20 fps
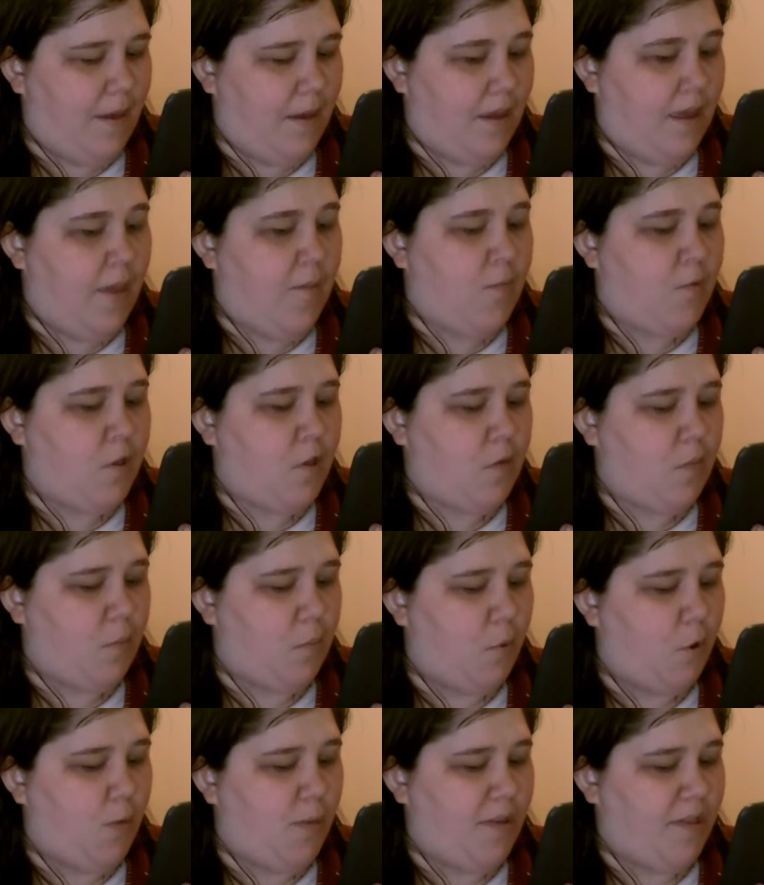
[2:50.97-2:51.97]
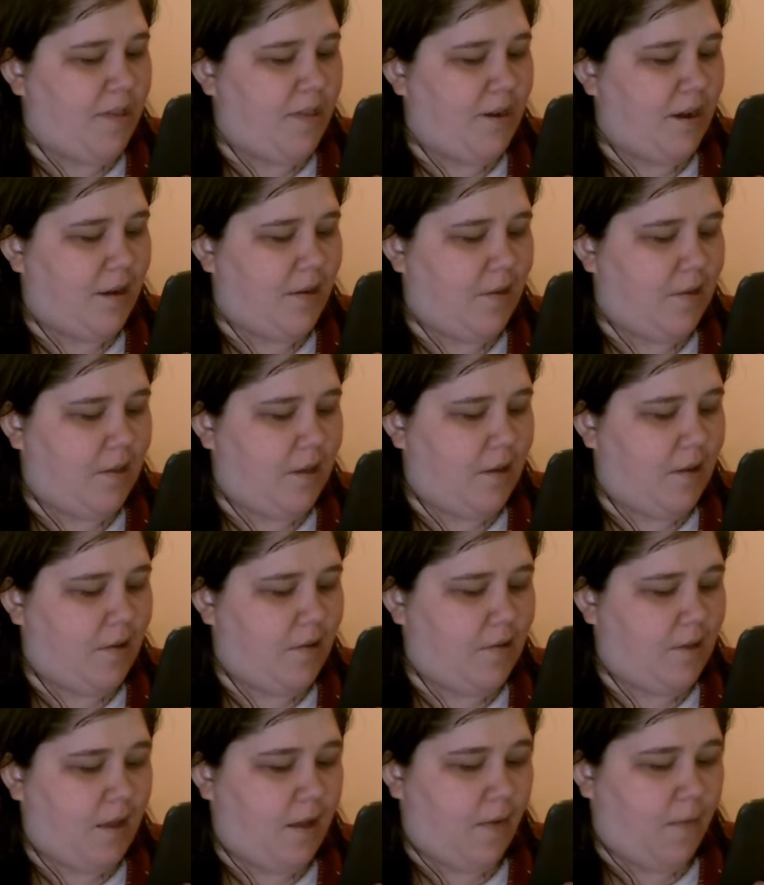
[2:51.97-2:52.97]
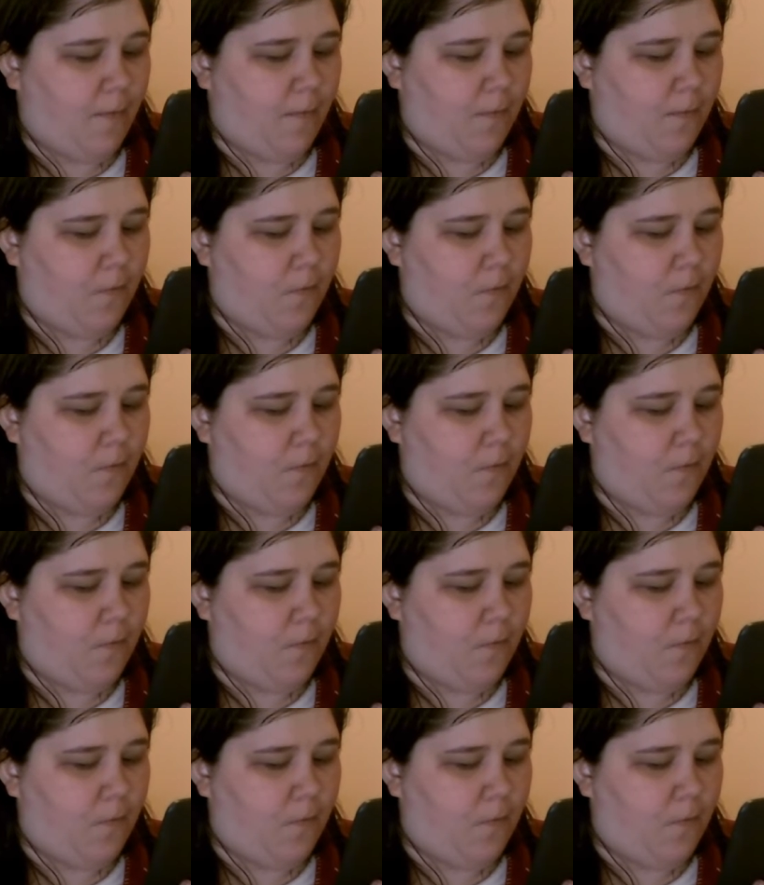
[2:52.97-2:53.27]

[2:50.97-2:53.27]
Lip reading: and keep such morbid thoughts to yourself.